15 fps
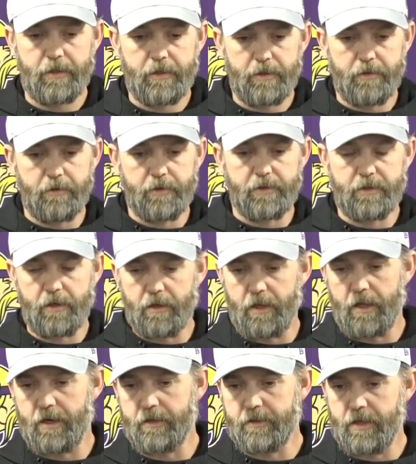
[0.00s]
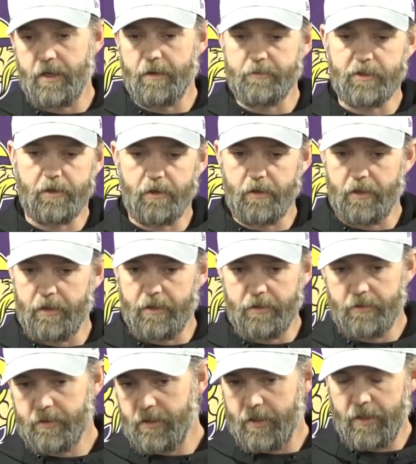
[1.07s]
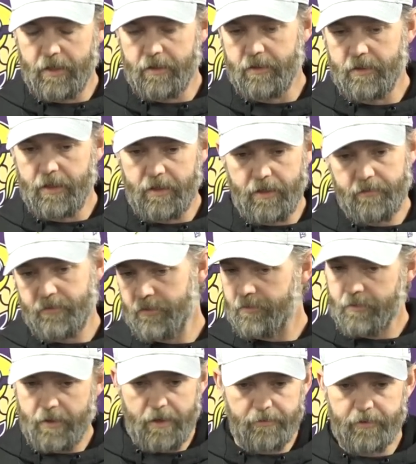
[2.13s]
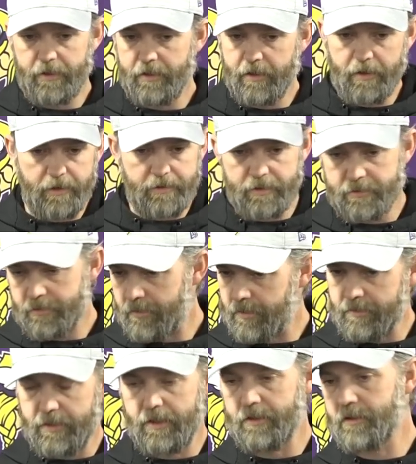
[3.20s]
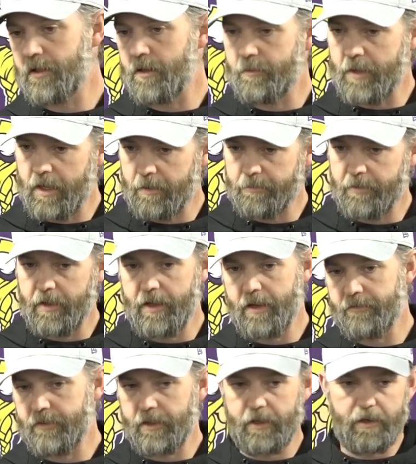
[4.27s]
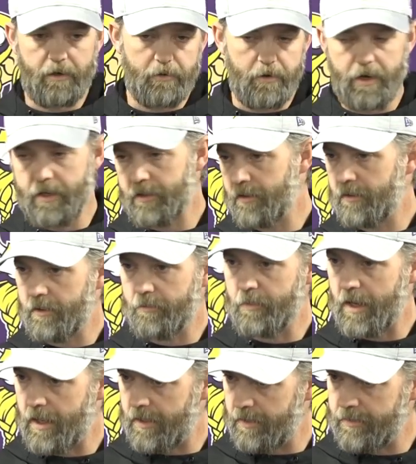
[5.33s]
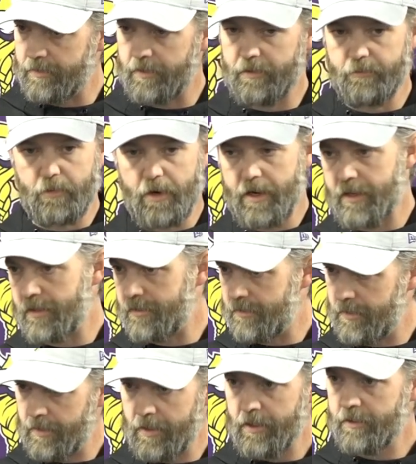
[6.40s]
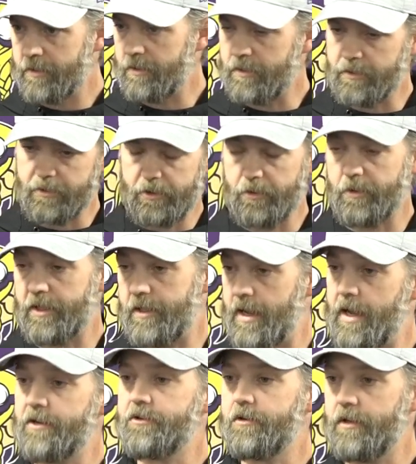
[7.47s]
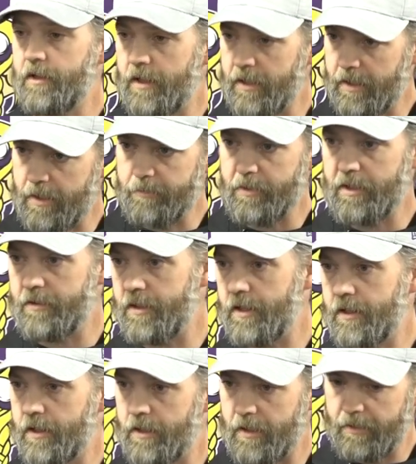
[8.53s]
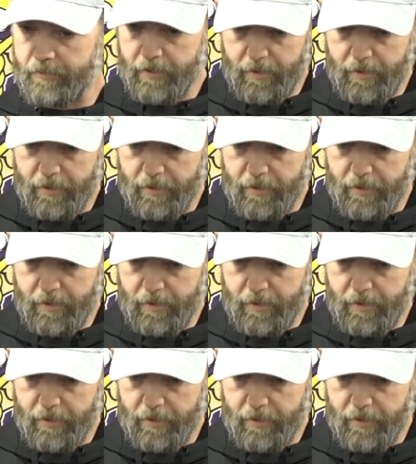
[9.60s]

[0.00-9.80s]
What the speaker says: you know, you saw a lot of times early and even throughout the year, it just, these things come up. They have to get ingrained in their bodies and brains to just do it naturally. They can't be thinking, I've